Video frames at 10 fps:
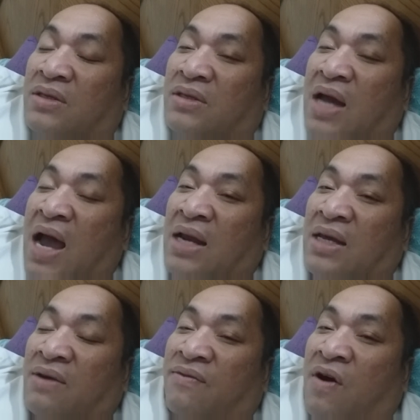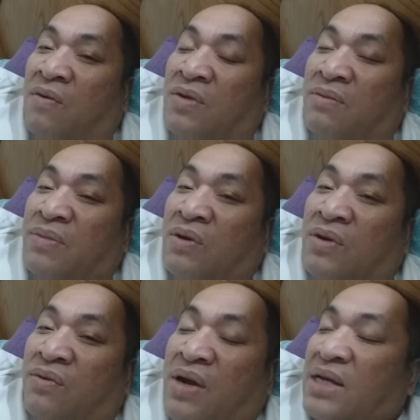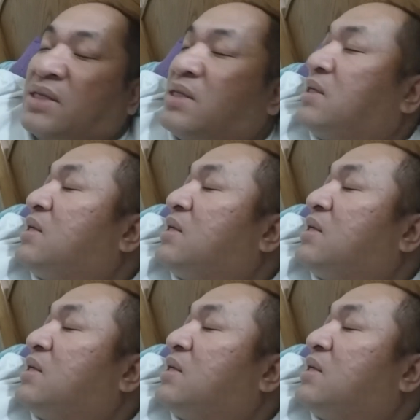highly evolved builder race,